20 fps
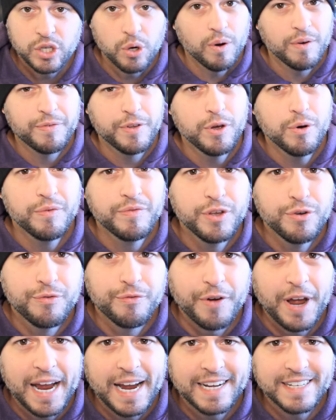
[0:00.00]
So a few of you
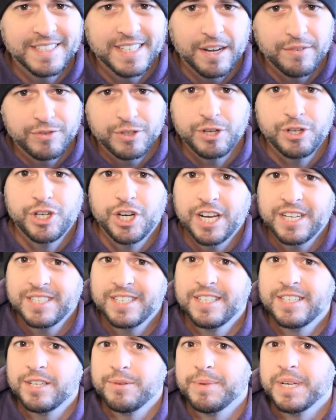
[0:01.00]
fans have
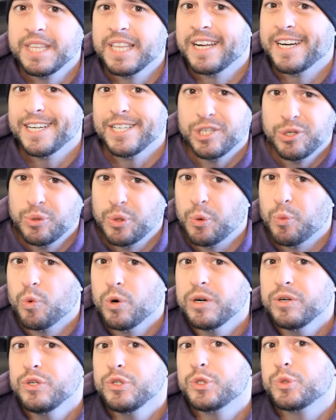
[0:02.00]
suggested to me that I do the
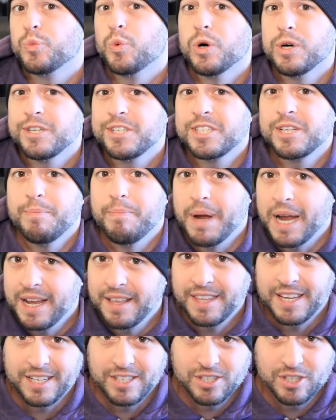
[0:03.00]
world's worst
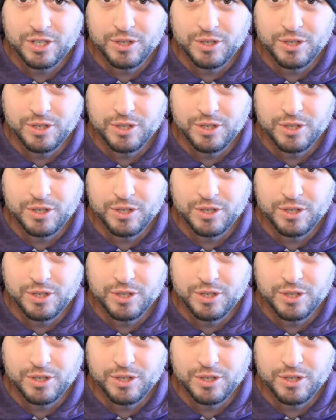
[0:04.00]
bathing